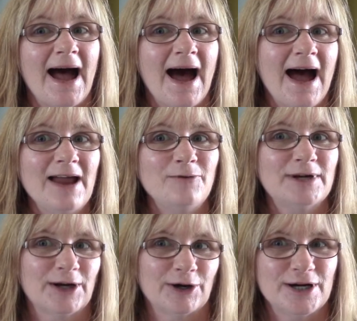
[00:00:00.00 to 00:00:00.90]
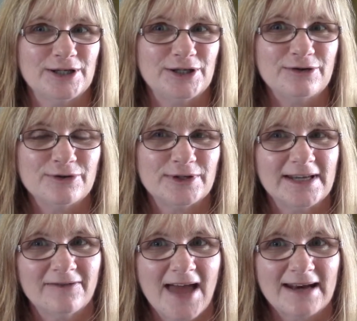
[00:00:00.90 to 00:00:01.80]
I would encourage you to
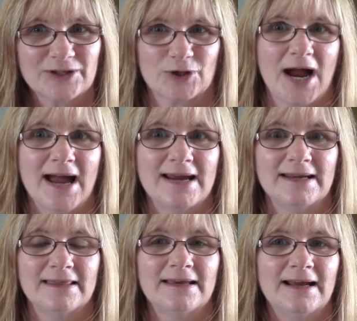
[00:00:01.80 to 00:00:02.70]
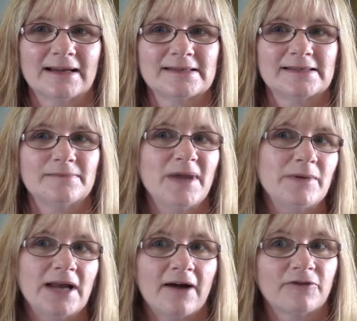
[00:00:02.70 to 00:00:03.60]
give that a try.
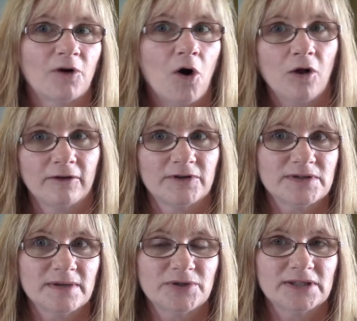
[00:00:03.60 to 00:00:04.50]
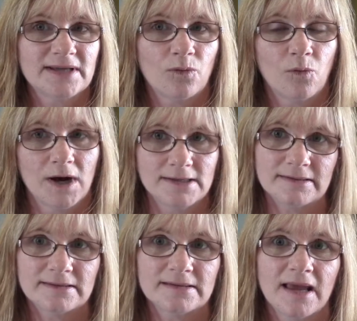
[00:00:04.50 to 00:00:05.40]
Maybe not for all of your subjects at
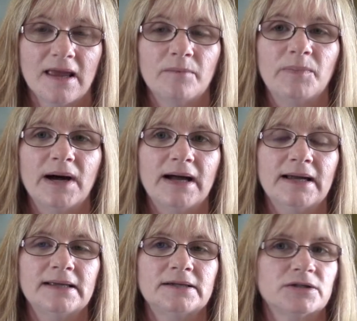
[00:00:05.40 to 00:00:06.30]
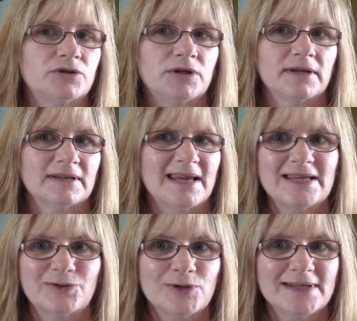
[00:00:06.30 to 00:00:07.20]
once, but
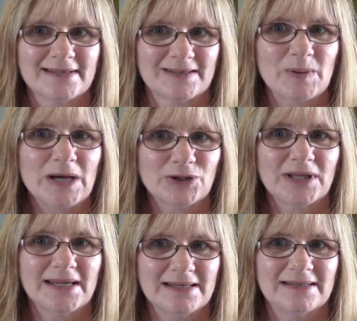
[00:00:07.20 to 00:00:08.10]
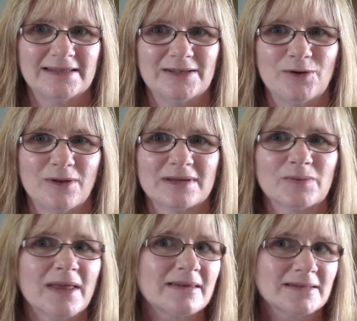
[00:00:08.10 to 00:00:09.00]
history is especially easy to do this
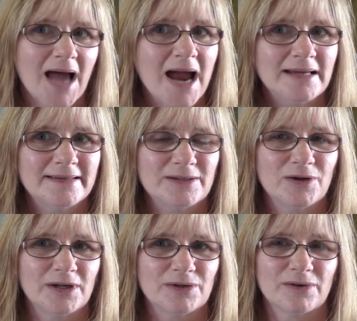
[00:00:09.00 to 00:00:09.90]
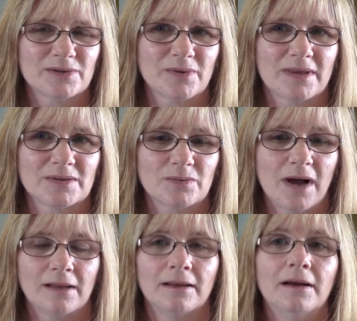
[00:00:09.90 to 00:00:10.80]
with. Science you can do this with as well.